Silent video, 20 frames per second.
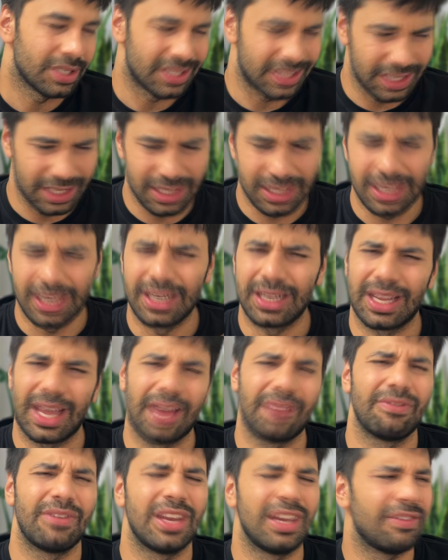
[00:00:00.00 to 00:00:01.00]
since it
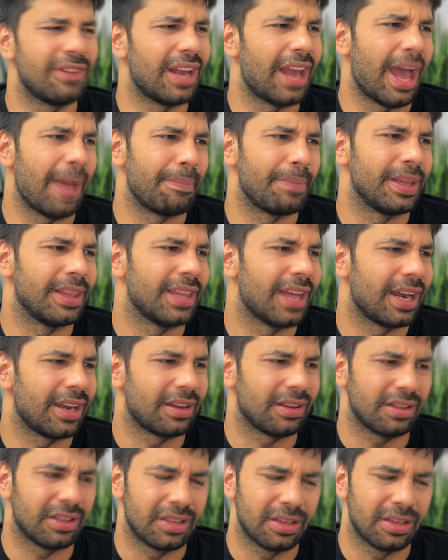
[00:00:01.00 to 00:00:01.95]
can very well happen that